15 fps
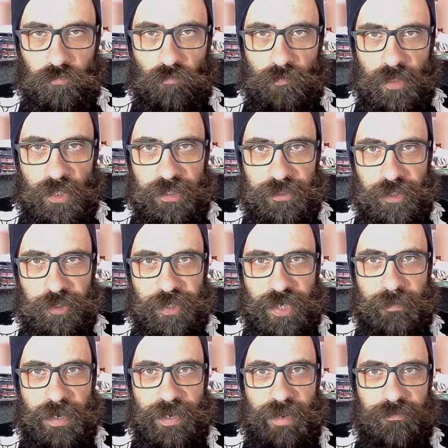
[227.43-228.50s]
It's a
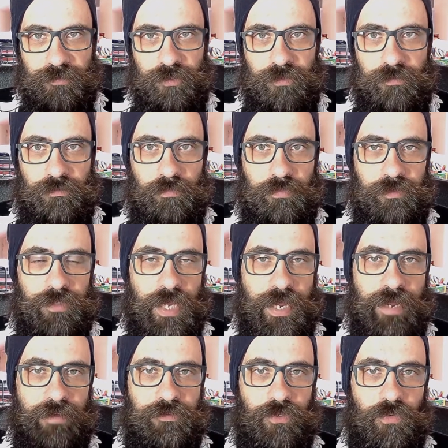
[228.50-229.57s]
shame I have
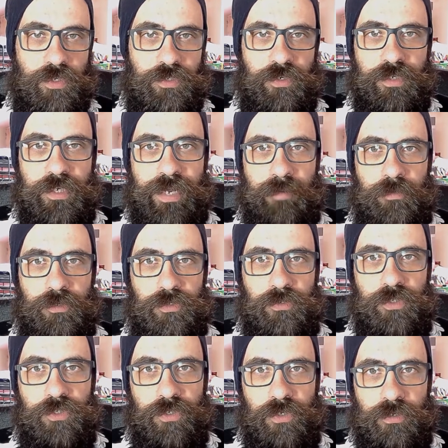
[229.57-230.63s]
to return the camera to
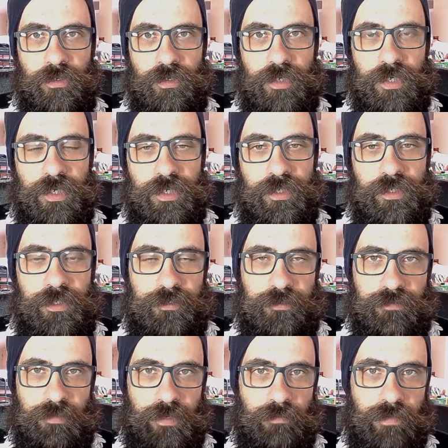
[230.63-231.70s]
its owner. It's a
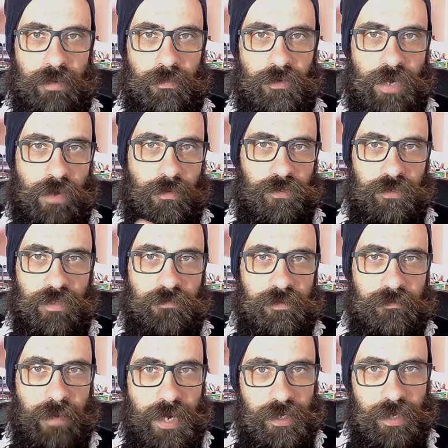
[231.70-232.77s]
family member. I want to keep
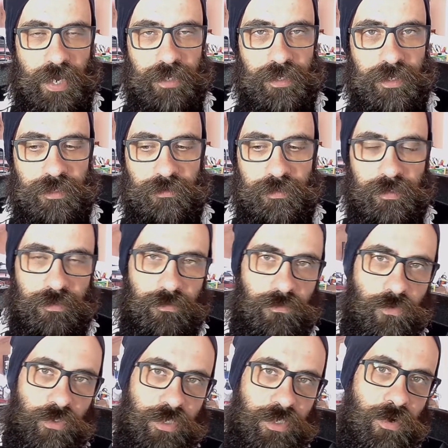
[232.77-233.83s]
it back in
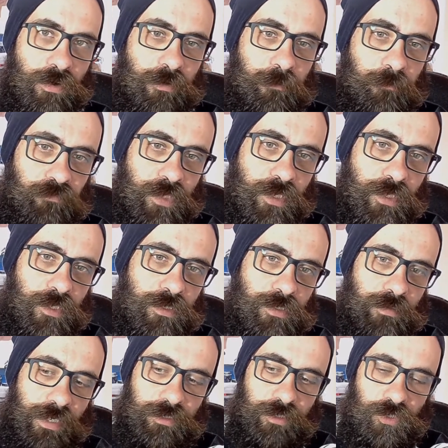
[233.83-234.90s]
working order.
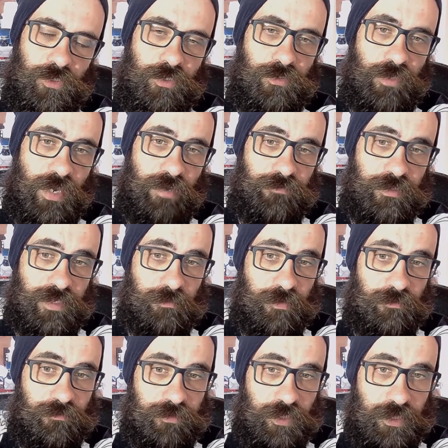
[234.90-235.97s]
So I'm just going to have a sip
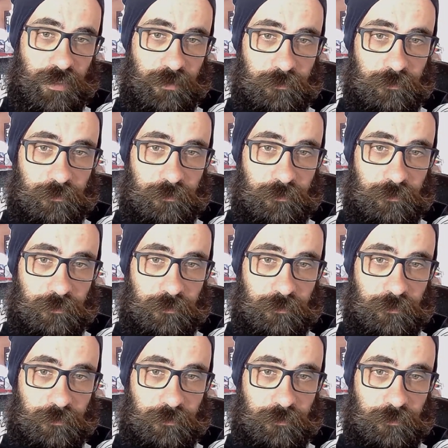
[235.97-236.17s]
of tea.